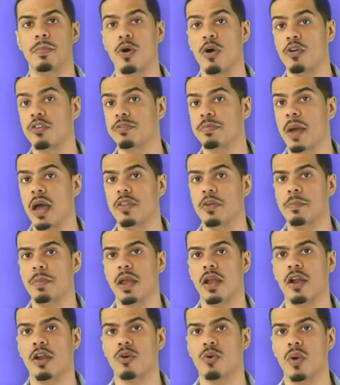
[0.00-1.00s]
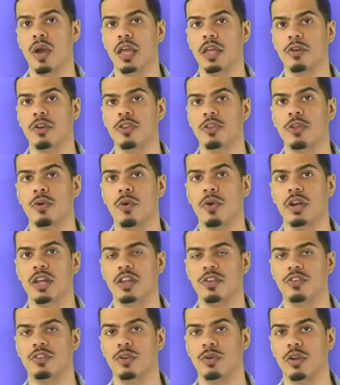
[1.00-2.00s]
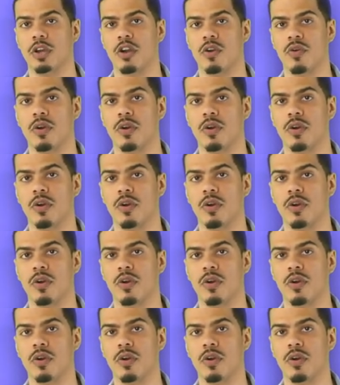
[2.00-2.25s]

imposed by the Paraguayan authorities due to